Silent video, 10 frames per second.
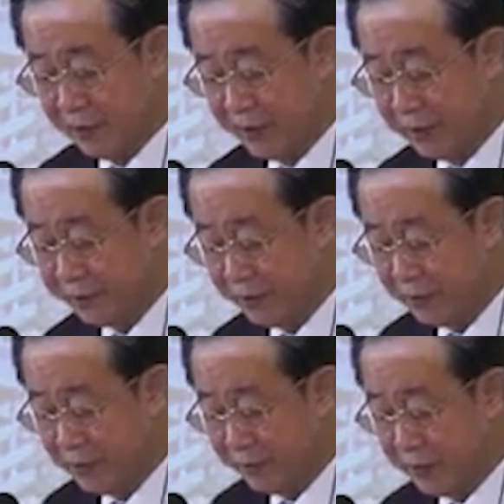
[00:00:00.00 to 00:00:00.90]
the benefit
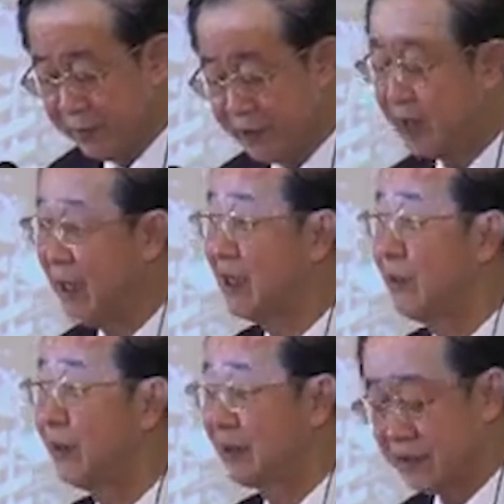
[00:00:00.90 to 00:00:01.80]
of our
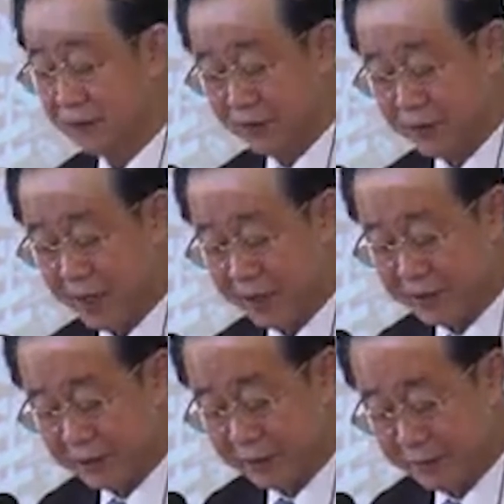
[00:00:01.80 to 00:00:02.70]
dynamic
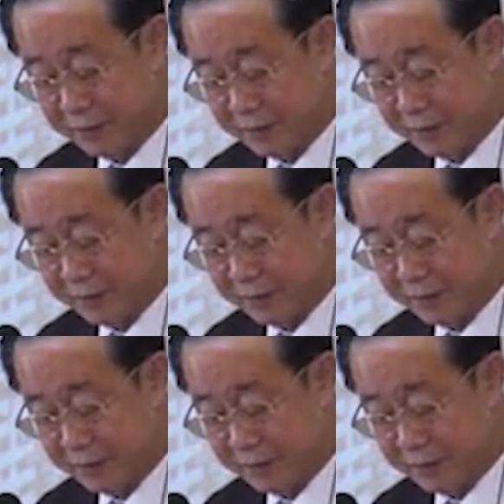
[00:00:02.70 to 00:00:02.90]
society.